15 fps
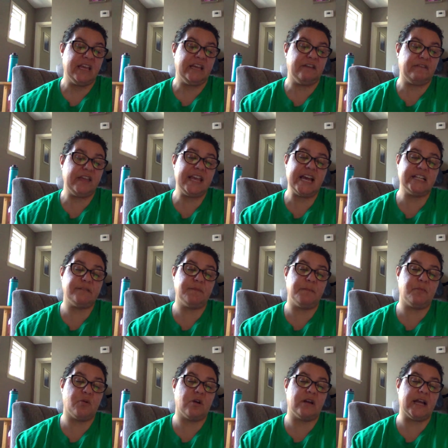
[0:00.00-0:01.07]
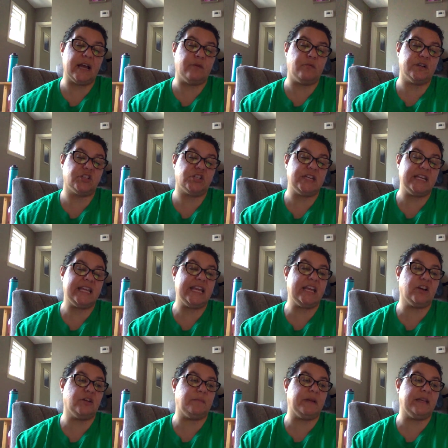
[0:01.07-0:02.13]
If he had to be born, I wish he
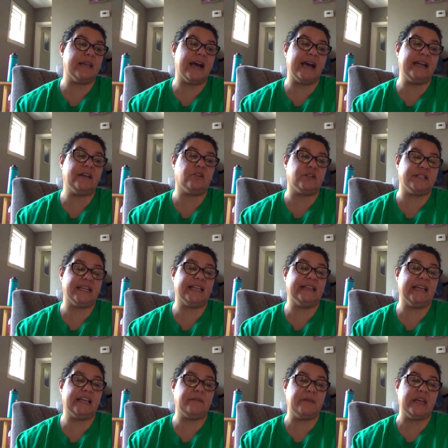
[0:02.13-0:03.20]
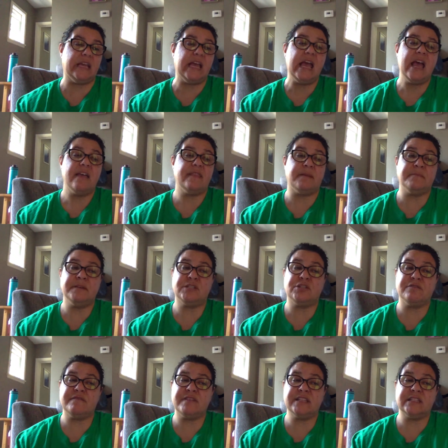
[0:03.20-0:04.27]
could be nine or ten like me. Then
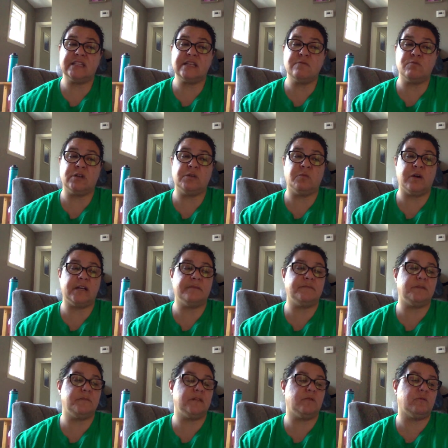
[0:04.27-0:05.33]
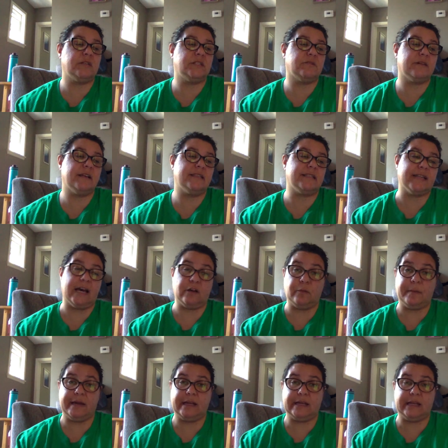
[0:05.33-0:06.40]
Mr. Vincent wouldn't want him to be the one to ride the toddle
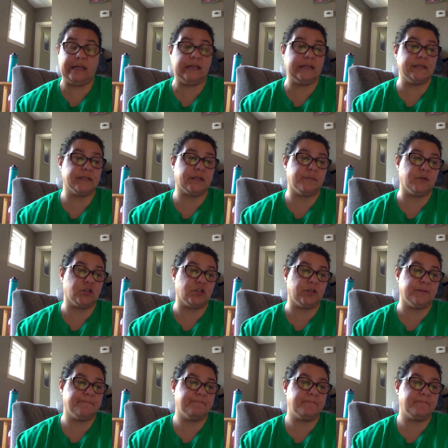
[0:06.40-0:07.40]
bike in his commercial.